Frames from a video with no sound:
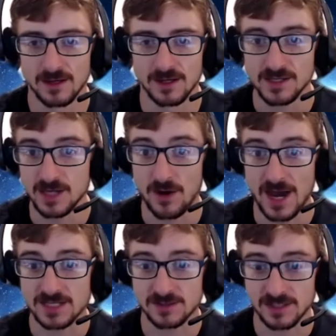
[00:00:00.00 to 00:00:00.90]
you know,
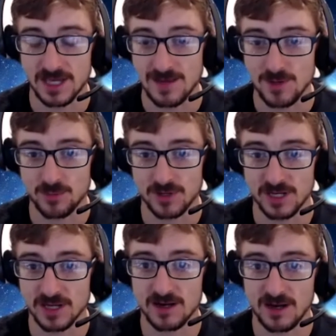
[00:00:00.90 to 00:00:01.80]
I actually came up pretty
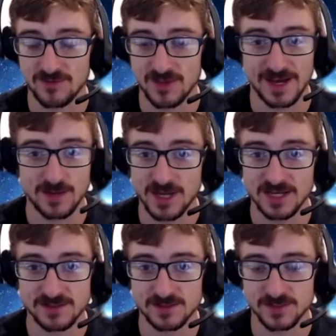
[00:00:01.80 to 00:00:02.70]
good off that. I
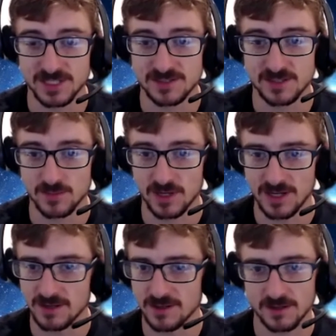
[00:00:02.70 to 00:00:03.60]
made some decent
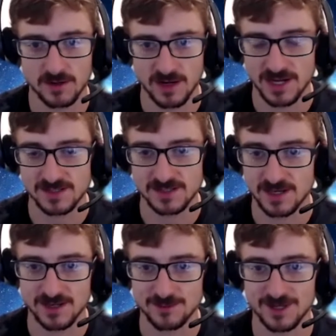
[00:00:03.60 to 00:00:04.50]
money, nothing crazy.
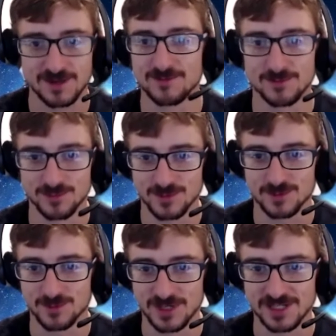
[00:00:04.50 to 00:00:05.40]
I didn't become
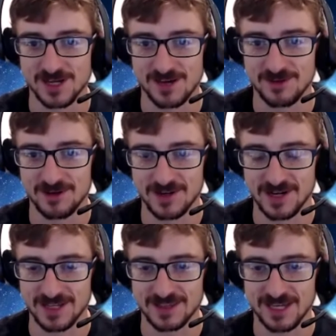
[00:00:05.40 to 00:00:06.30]
rich off of it or
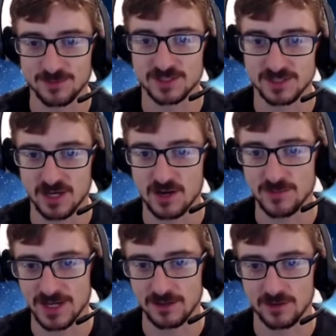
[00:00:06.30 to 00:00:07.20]
anything, but, you know, I
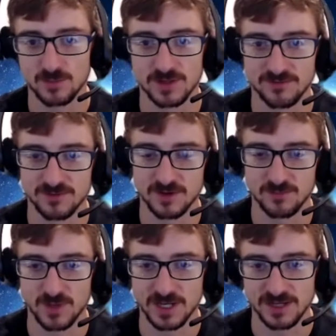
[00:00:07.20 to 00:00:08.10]
made a little bit of
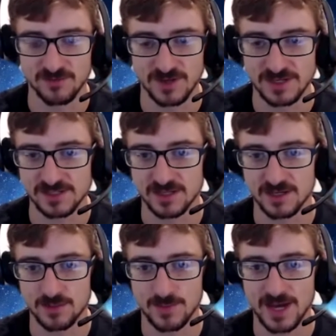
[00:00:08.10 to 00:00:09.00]
money investing
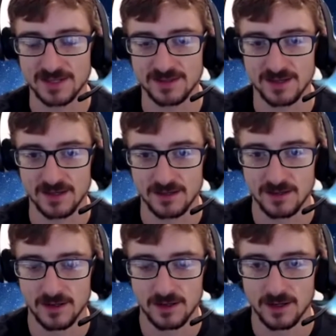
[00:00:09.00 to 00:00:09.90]
in it back then.
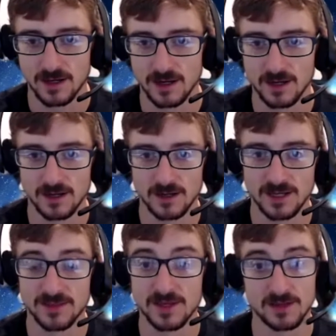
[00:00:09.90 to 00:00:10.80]

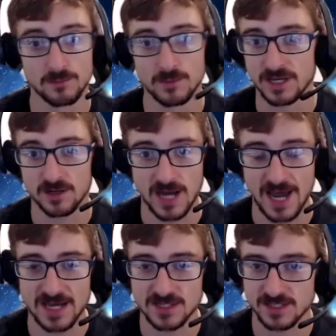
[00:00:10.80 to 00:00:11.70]
And then it
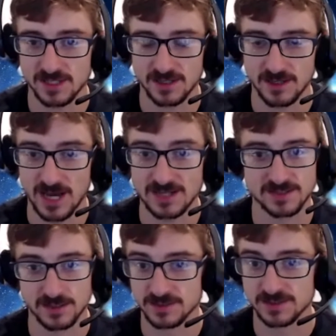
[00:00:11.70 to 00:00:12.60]
crashed, and I
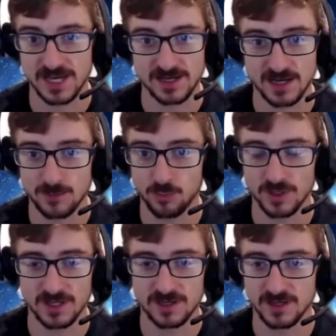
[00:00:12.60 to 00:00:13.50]
still stayed up
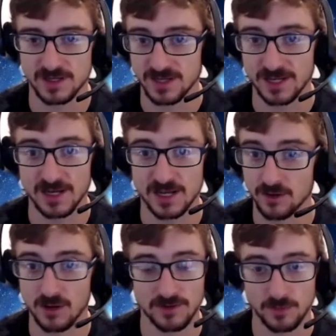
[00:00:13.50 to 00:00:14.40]
with it and
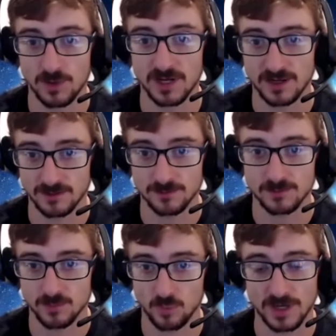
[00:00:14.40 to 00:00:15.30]
held on to what
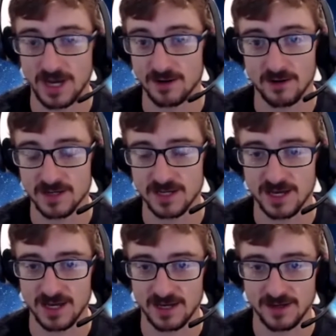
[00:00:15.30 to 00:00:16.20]
I'd already
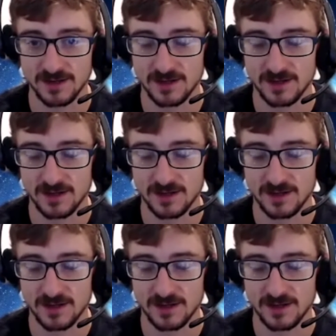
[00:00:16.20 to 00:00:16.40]
had,